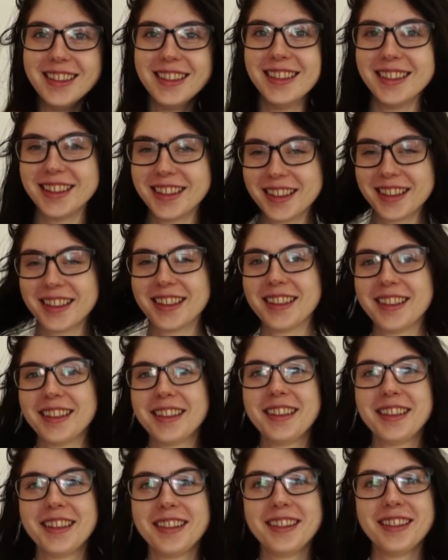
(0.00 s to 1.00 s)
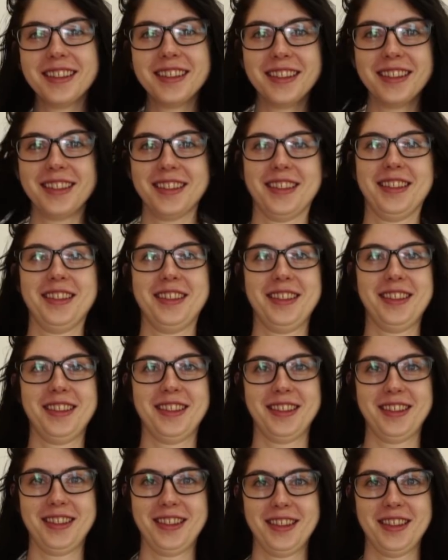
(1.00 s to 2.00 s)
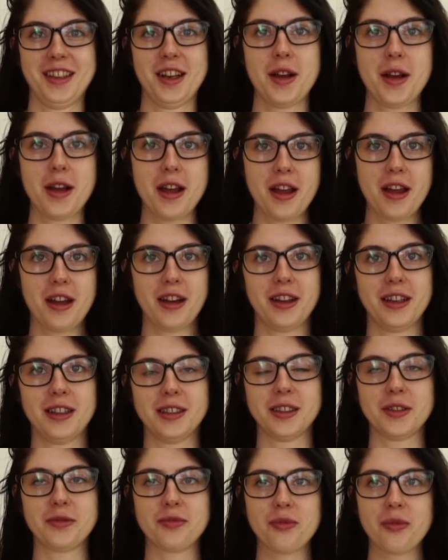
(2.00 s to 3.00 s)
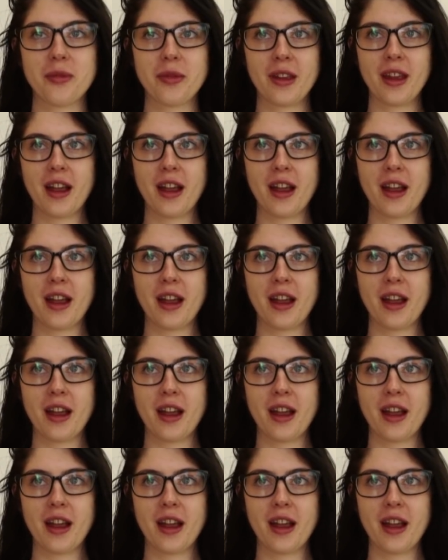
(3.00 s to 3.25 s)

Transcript: Well, the whole world is just waiting for you to wrap this up.